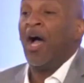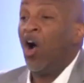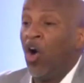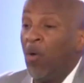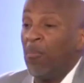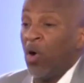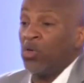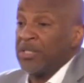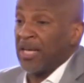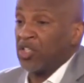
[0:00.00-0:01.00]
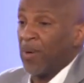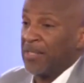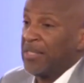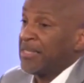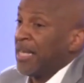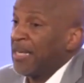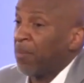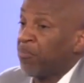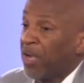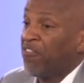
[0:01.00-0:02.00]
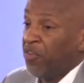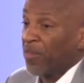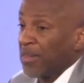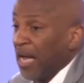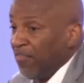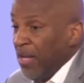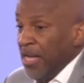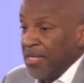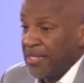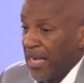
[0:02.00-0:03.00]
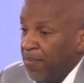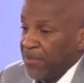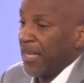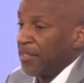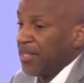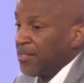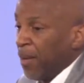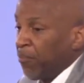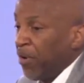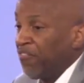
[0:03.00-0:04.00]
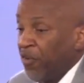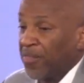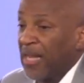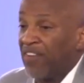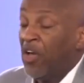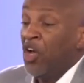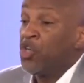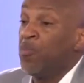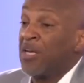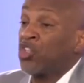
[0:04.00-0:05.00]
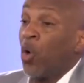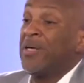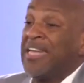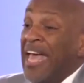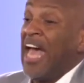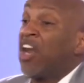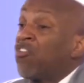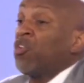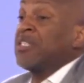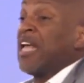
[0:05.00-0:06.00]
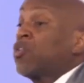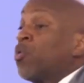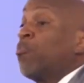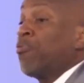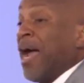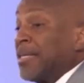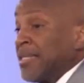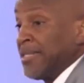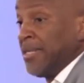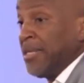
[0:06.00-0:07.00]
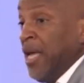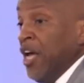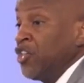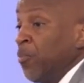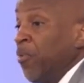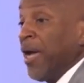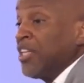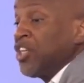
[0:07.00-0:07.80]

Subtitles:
Homosexuality cannot bring forth life. Same sex does not bring forth life. You must go into heterosexual practices to bring a